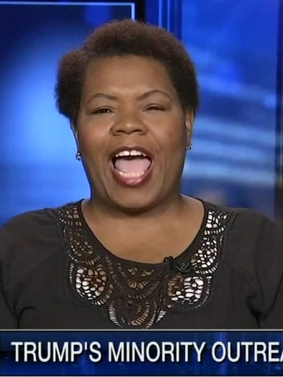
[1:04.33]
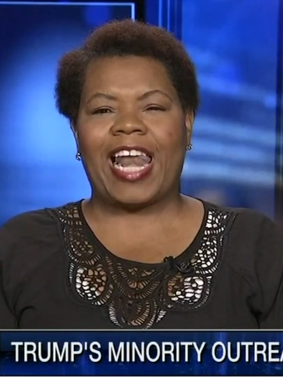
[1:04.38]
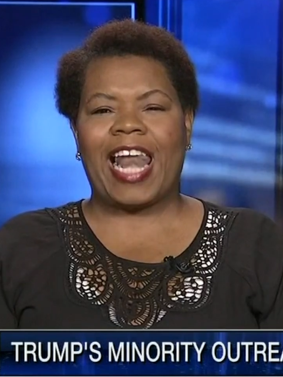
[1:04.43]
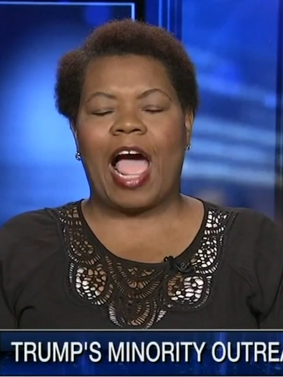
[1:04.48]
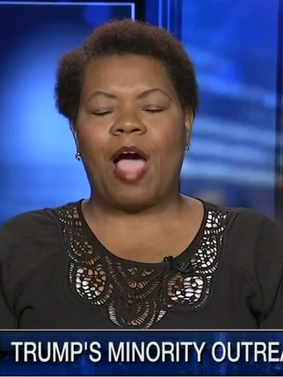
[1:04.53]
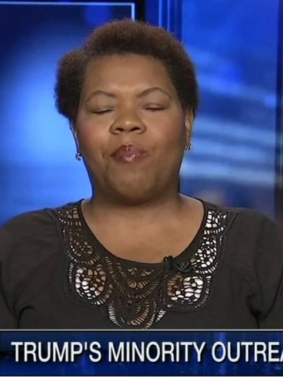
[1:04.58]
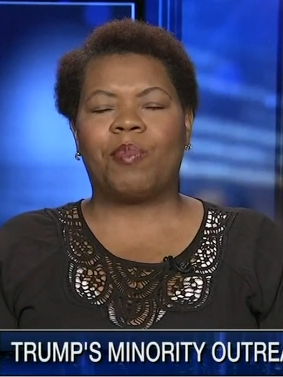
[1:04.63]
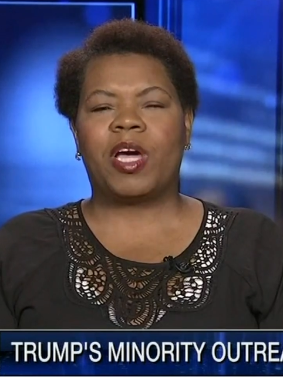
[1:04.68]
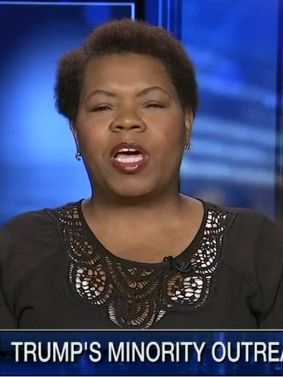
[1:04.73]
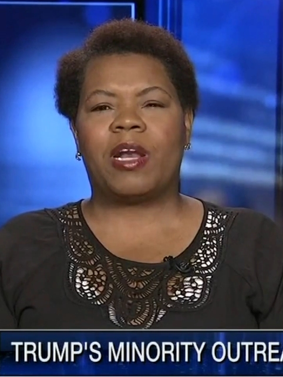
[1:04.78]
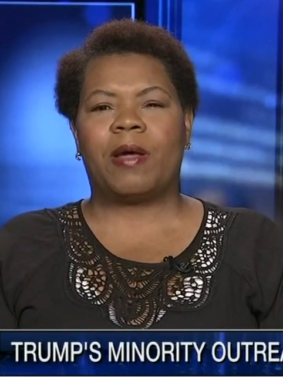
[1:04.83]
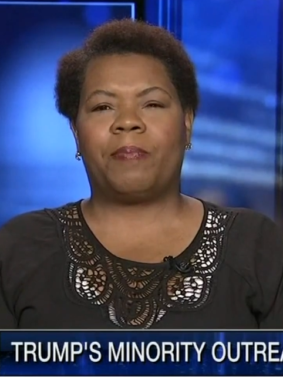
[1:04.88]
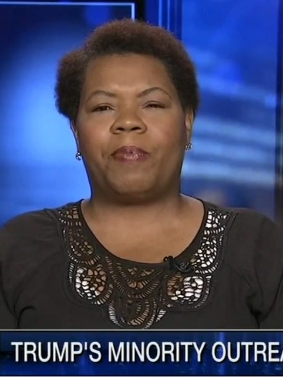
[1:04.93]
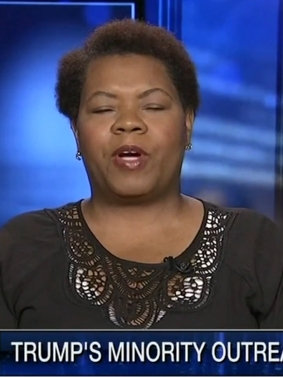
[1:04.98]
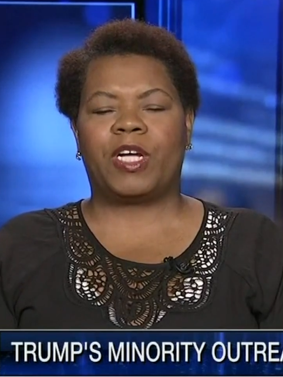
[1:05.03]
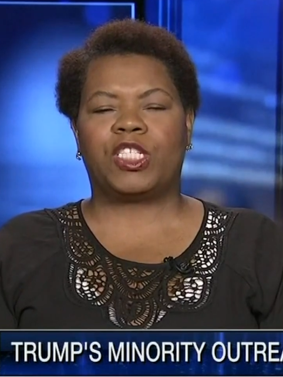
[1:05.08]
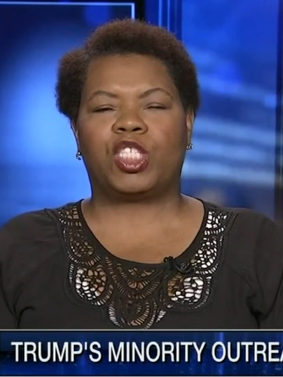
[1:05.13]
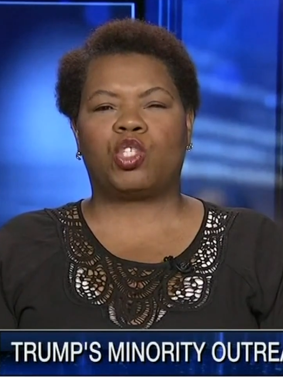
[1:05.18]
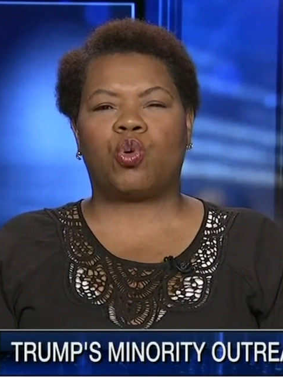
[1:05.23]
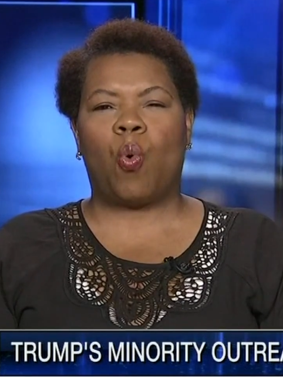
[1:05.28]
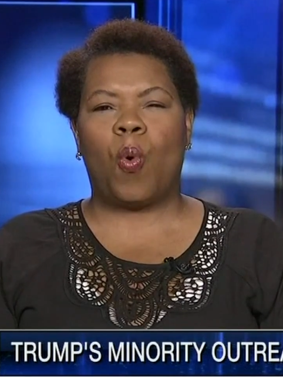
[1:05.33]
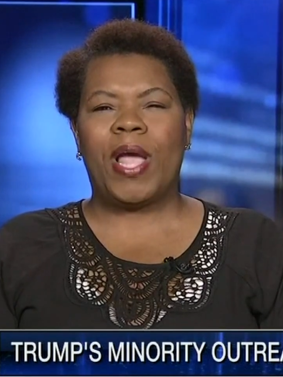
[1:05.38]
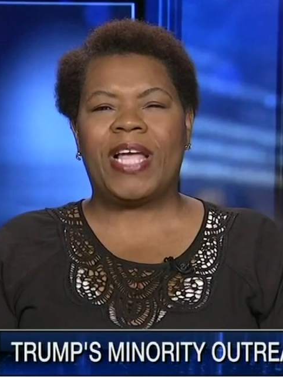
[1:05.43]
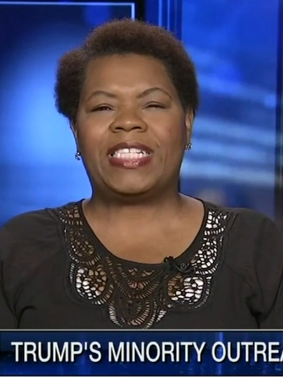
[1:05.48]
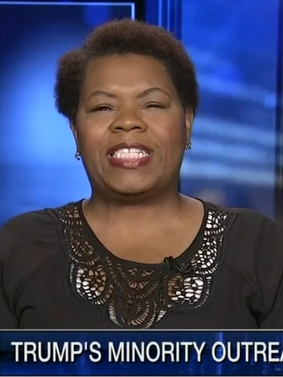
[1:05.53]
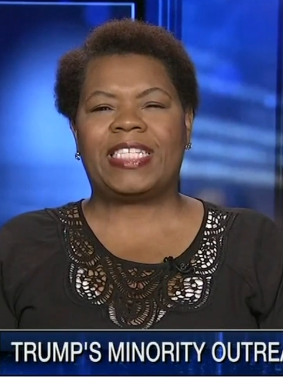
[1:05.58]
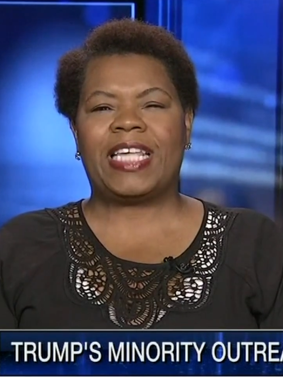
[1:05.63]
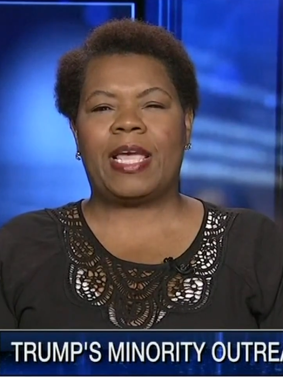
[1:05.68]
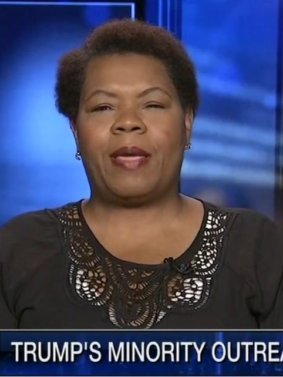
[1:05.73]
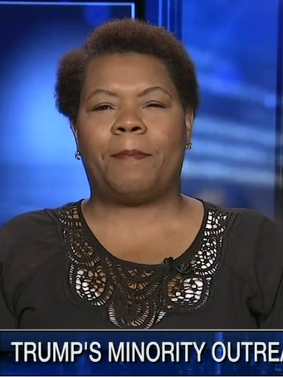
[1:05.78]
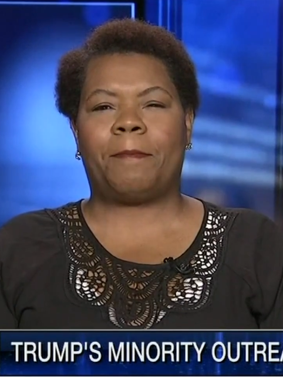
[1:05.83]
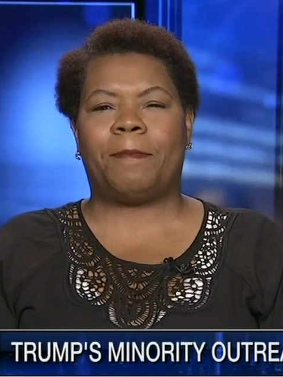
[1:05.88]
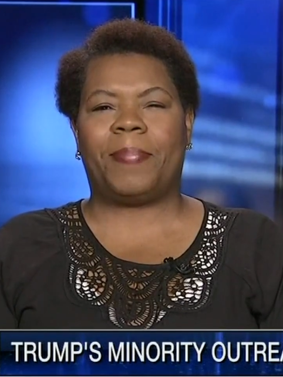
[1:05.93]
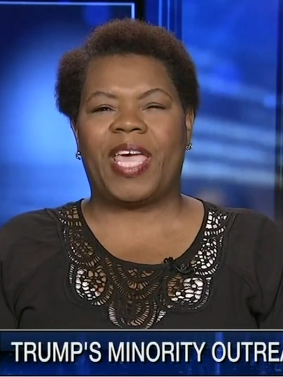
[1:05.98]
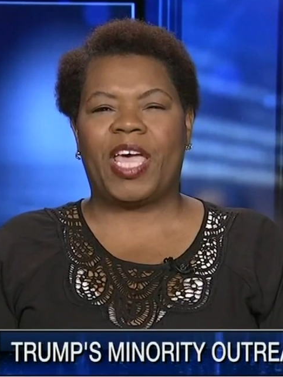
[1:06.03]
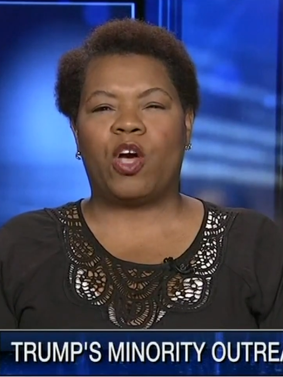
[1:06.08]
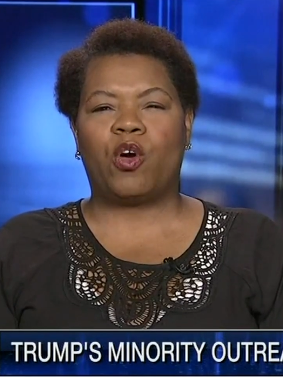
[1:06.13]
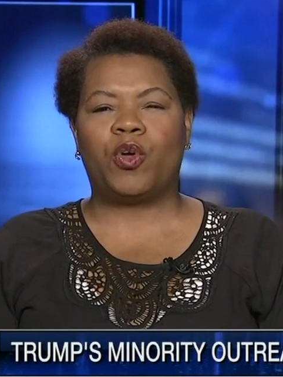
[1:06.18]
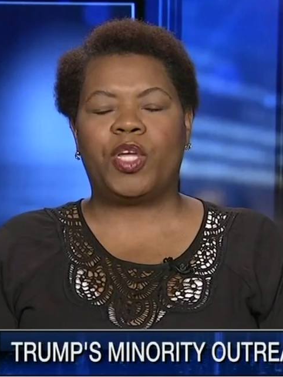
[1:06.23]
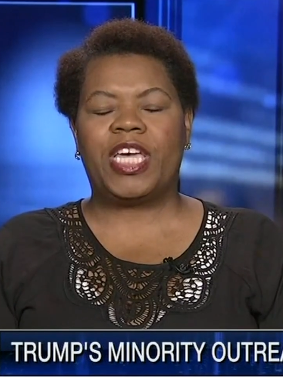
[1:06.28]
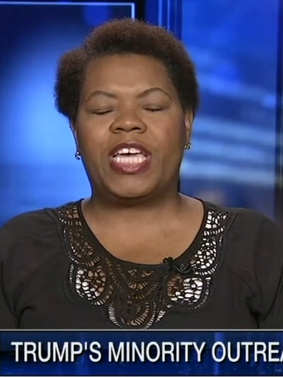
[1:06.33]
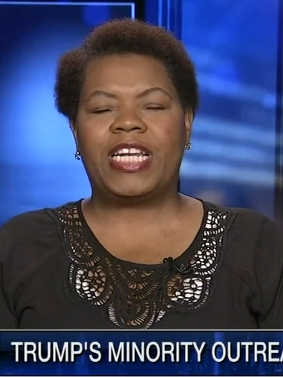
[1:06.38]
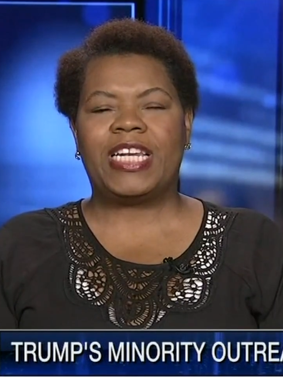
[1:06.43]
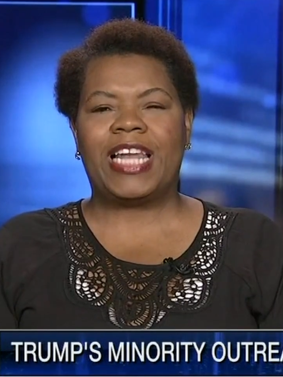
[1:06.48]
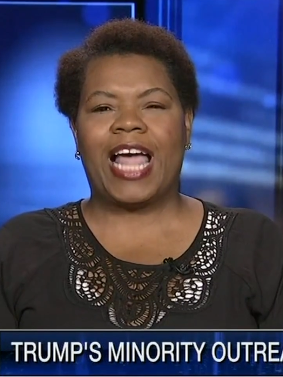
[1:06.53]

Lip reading: I'm going to put $20 billion